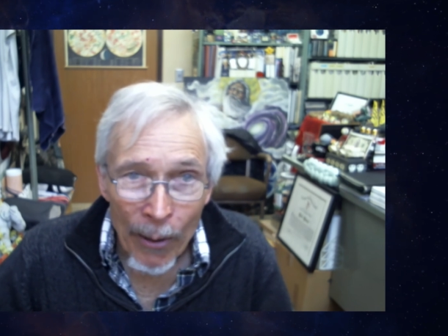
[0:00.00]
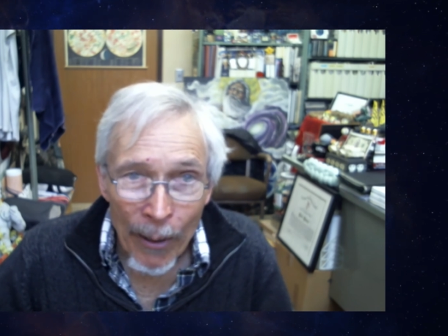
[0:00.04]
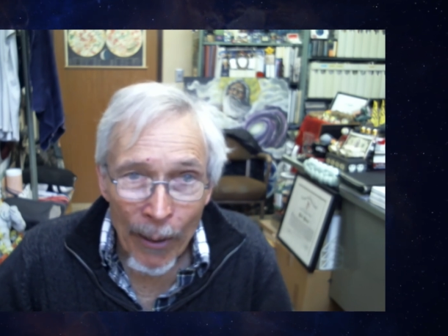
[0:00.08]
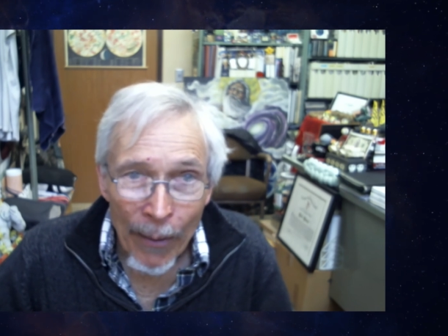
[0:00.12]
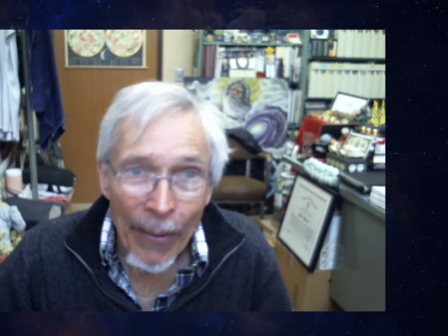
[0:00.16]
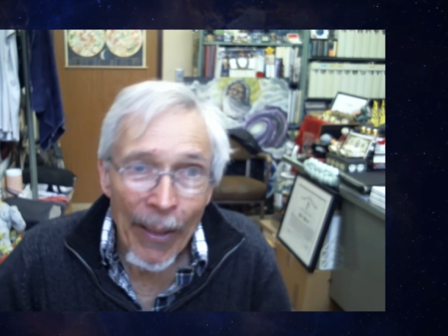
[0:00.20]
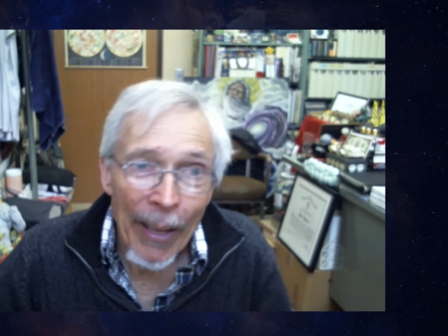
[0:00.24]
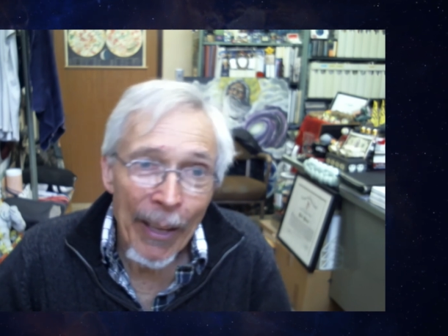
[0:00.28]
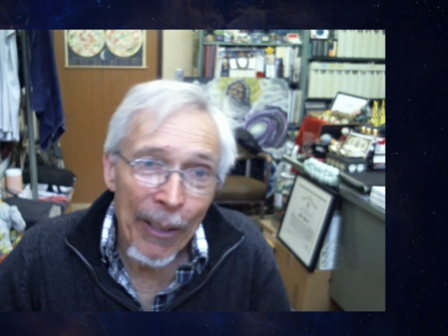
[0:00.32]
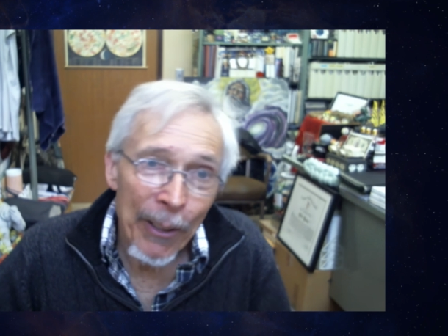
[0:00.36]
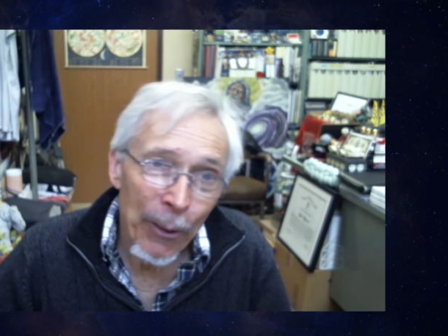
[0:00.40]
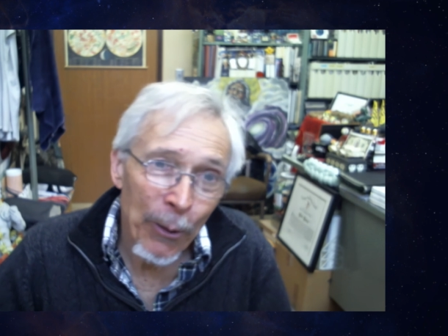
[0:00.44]

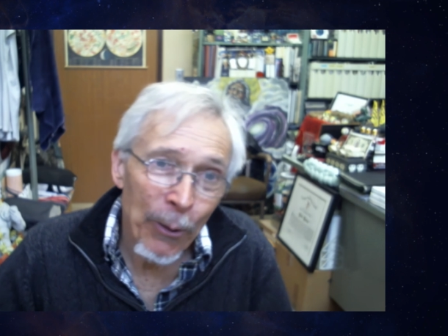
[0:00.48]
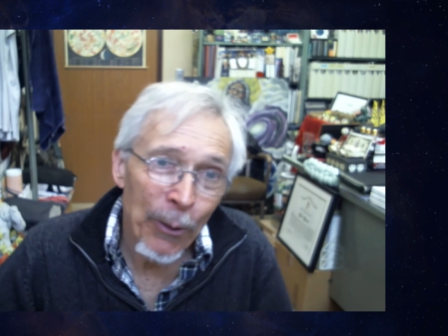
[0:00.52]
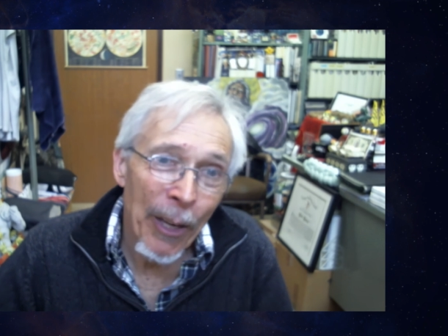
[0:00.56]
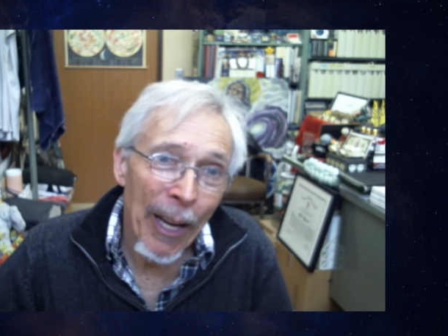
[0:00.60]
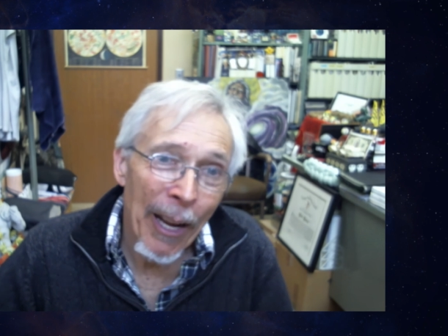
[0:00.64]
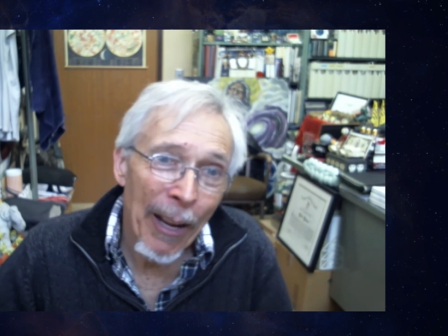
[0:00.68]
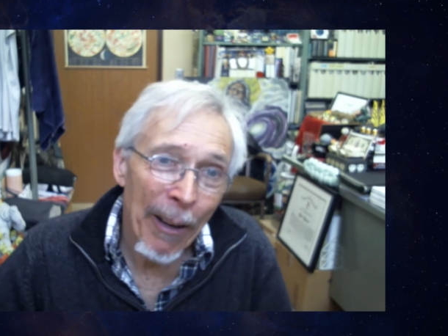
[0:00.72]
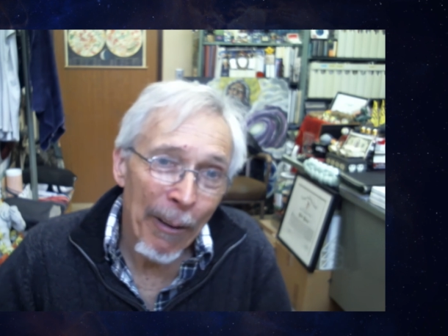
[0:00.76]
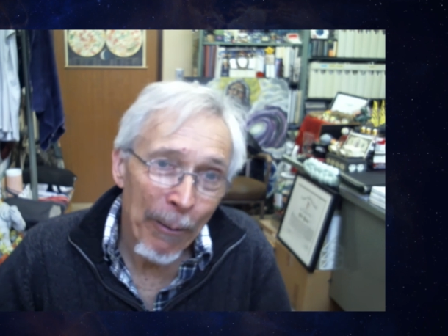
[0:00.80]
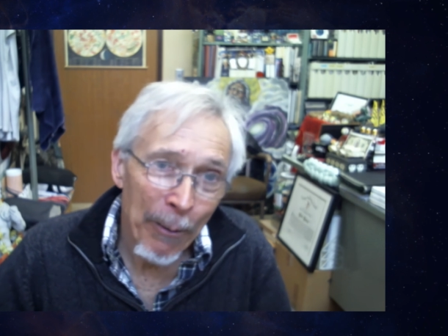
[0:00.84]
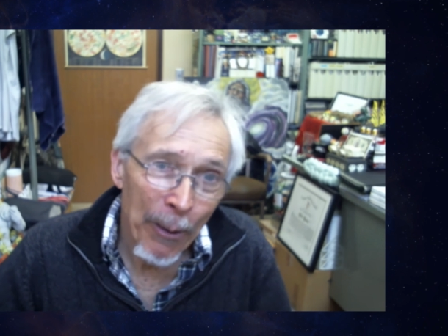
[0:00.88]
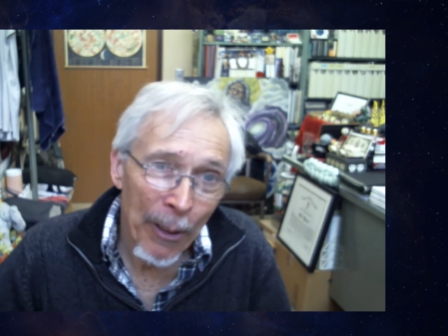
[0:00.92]
And then you'd
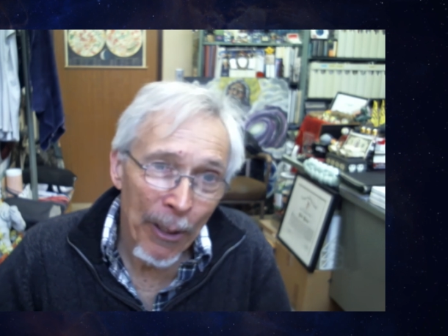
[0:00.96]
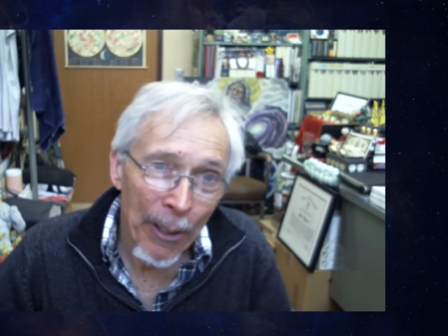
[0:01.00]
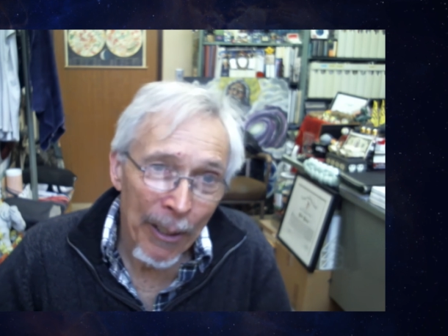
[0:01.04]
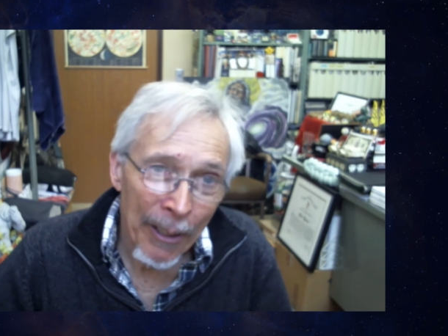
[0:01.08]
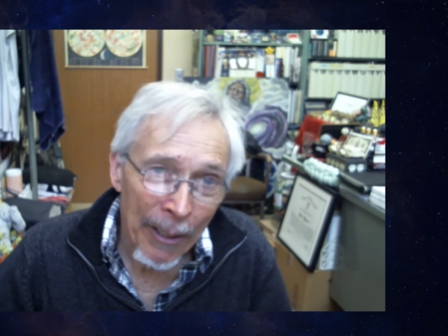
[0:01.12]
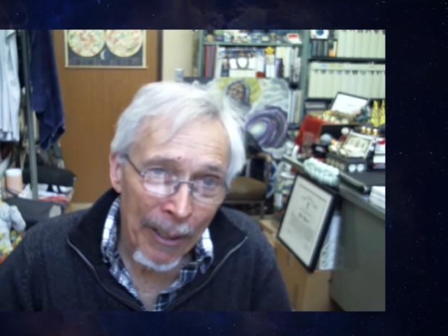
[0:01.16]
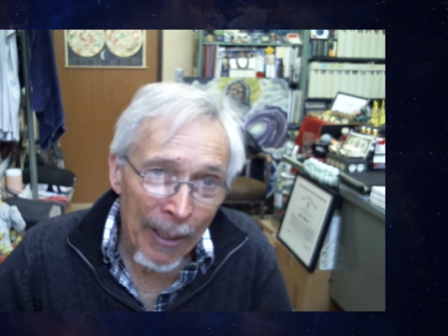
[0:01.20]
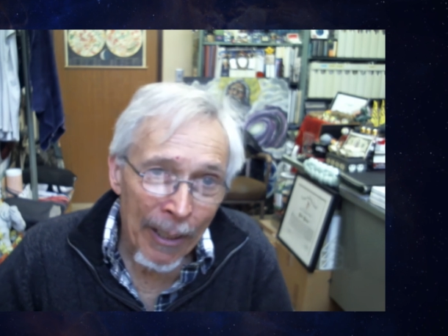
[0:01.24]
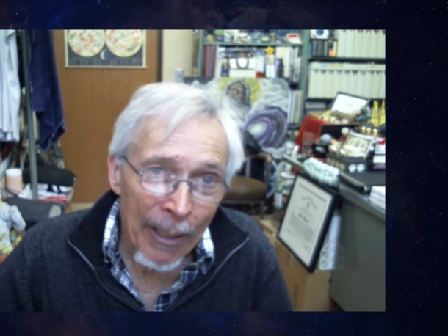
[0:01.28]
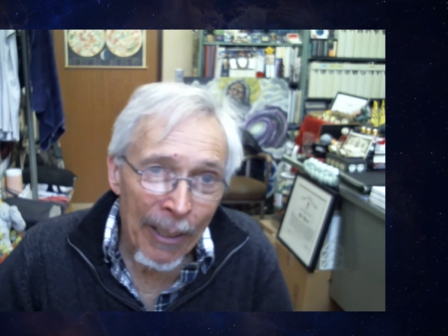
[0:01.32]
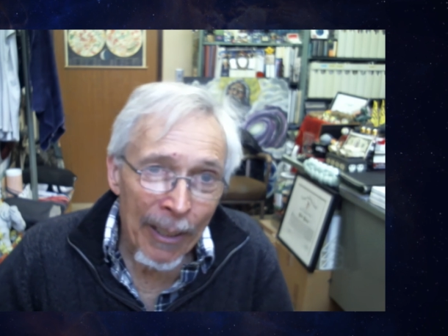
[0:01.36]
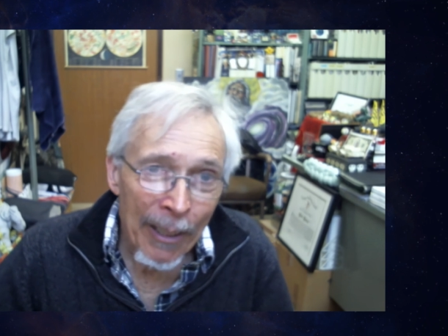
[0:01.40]
have the
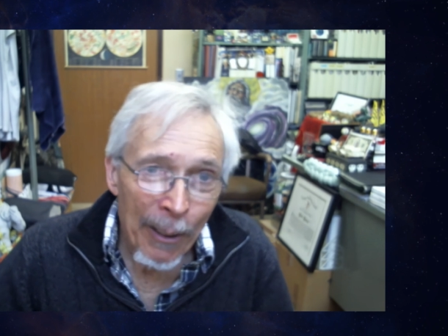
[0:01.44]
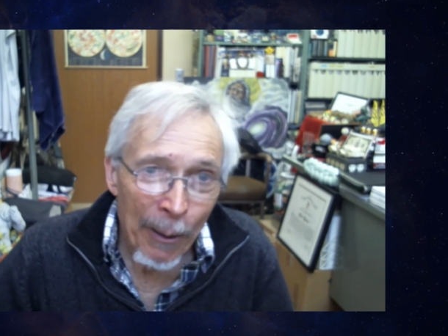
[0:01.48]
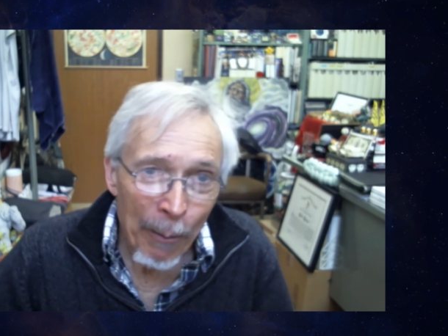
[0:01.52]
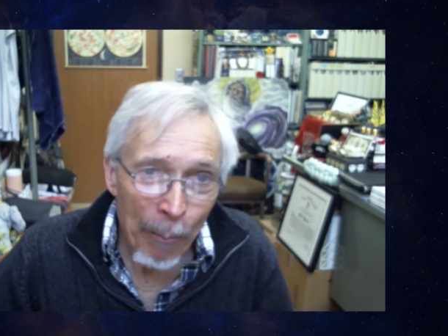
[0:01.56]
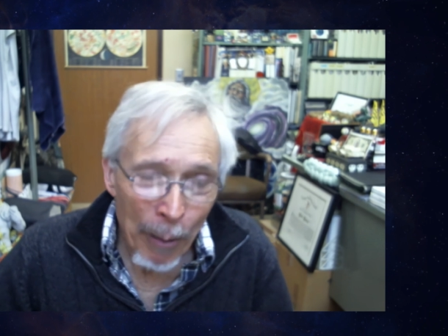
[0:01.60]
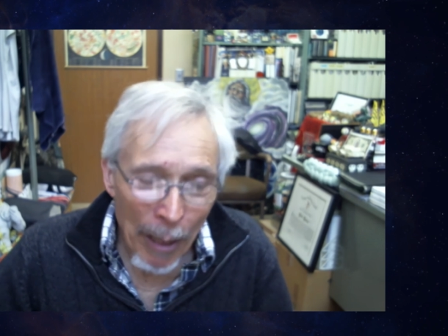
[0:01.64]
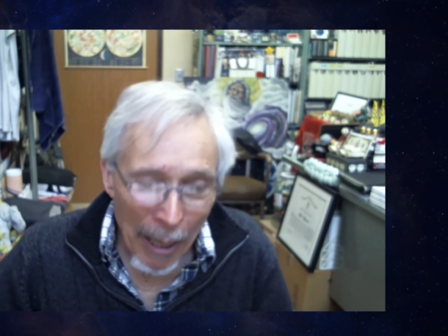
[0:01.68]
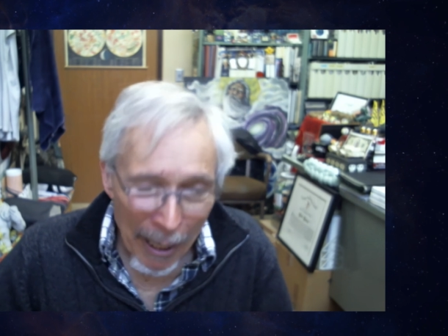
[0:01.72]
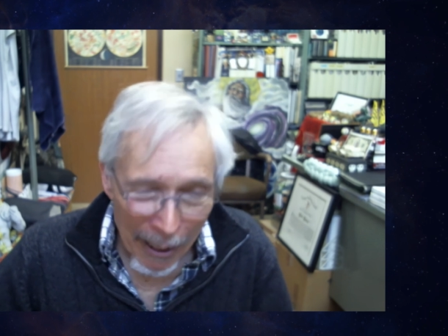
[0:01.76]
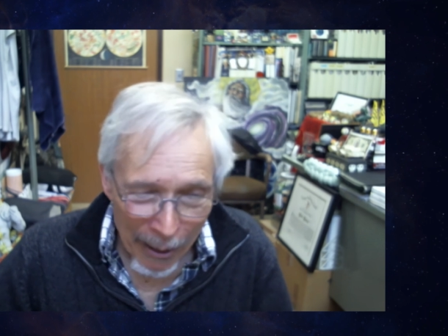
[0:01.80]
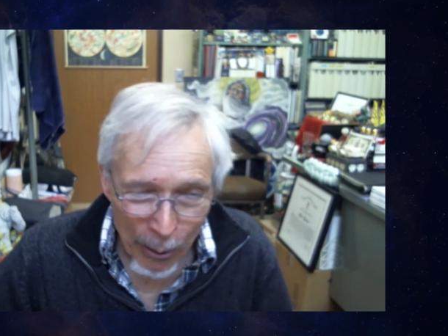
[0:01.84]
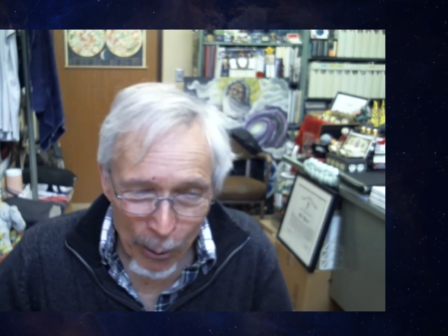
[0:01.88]

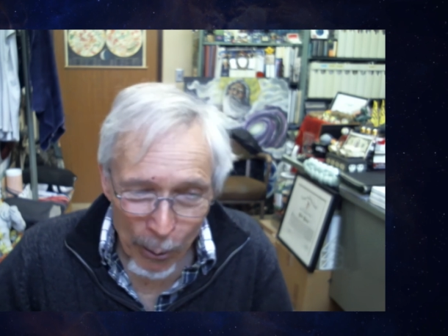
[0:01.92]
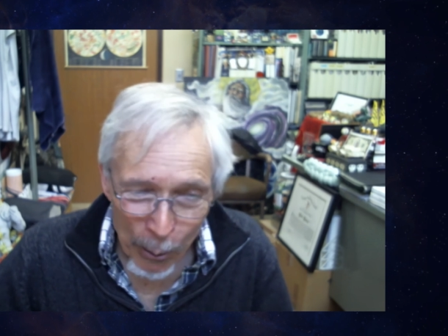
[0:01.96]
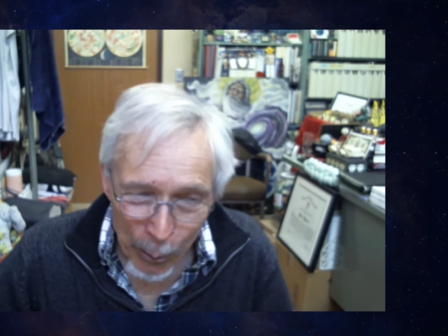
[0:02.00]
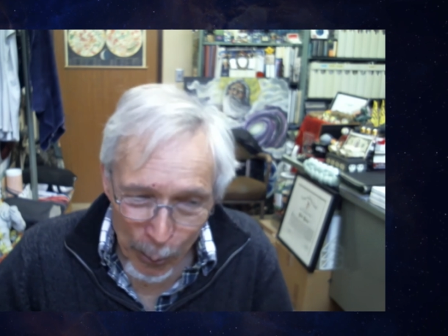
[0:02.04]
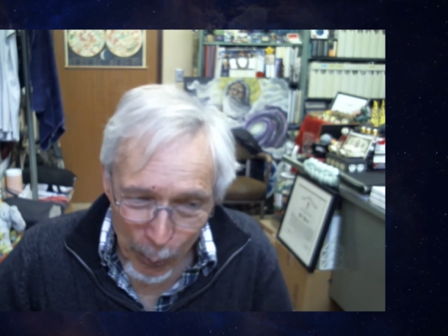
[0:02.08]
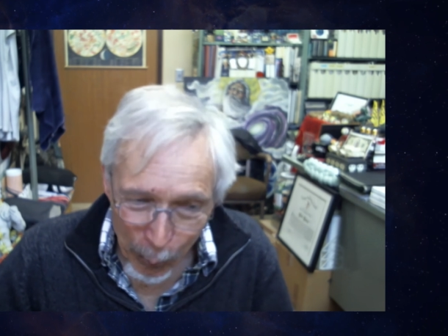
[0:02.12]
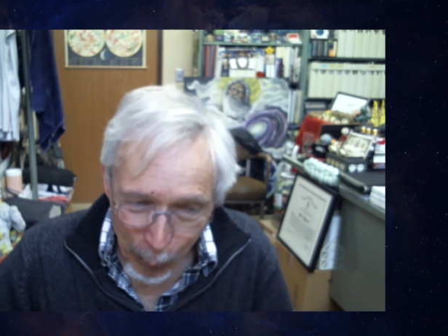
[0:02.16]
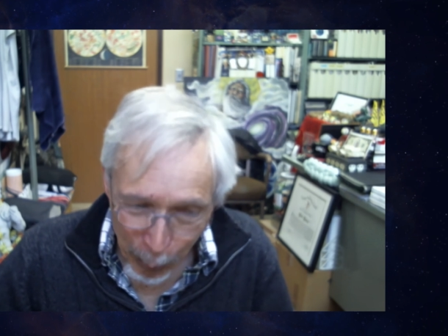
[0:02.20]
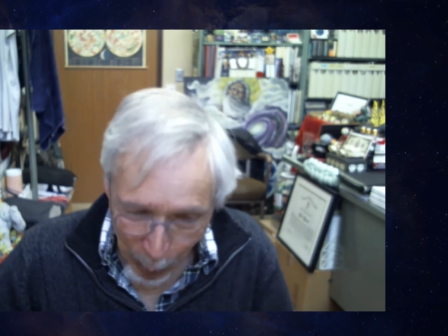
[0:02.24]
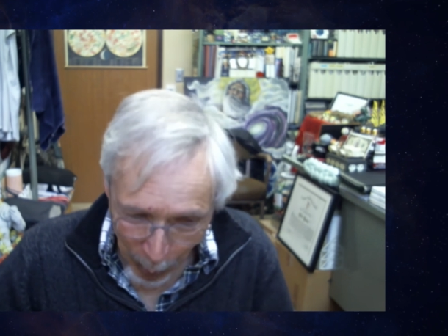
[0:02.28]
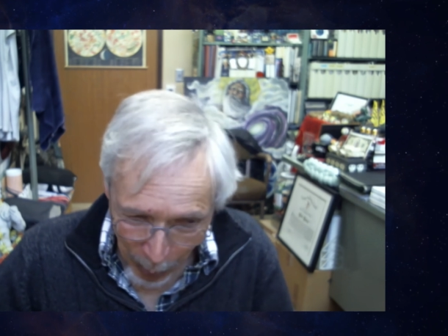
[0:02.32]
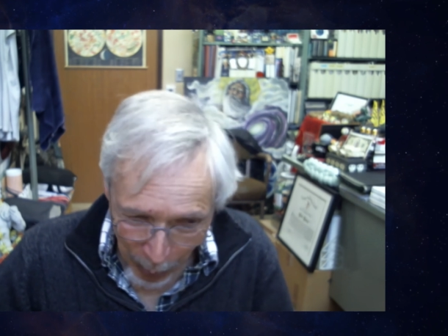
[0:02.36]
black
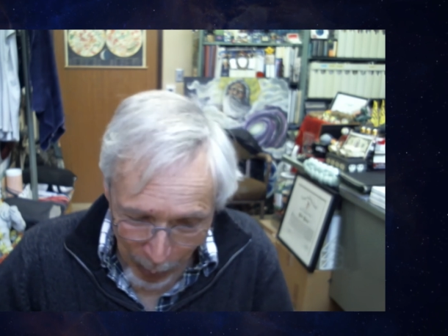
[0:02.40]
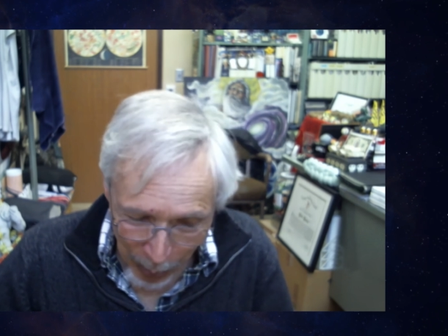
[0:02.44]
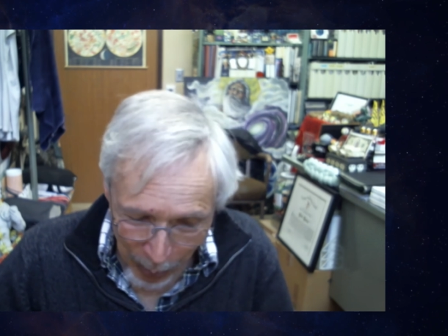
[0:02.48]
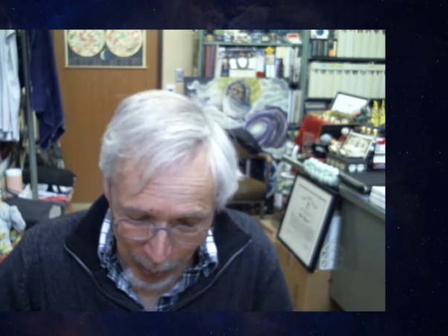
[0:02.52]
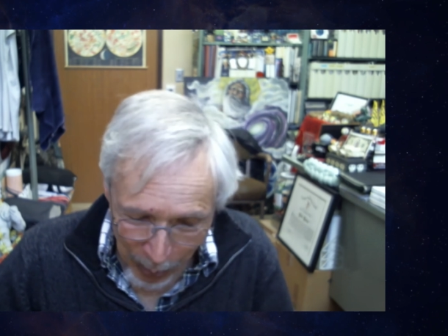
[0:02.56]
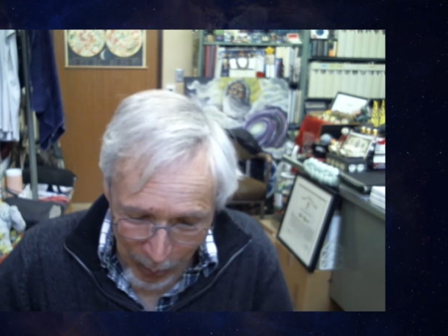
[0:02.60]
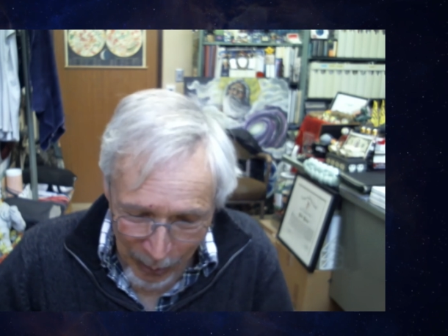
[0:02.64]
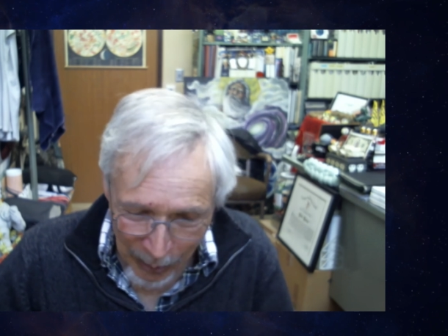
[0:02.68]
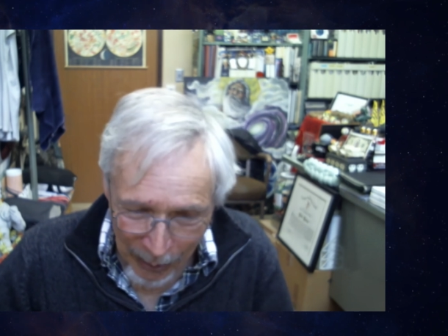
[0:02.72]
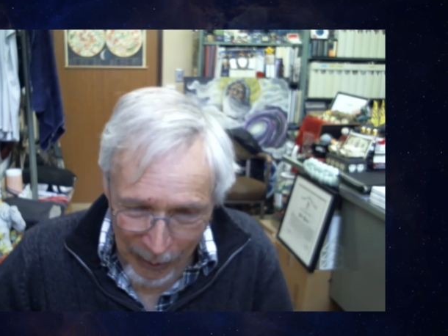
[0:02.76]
holes first,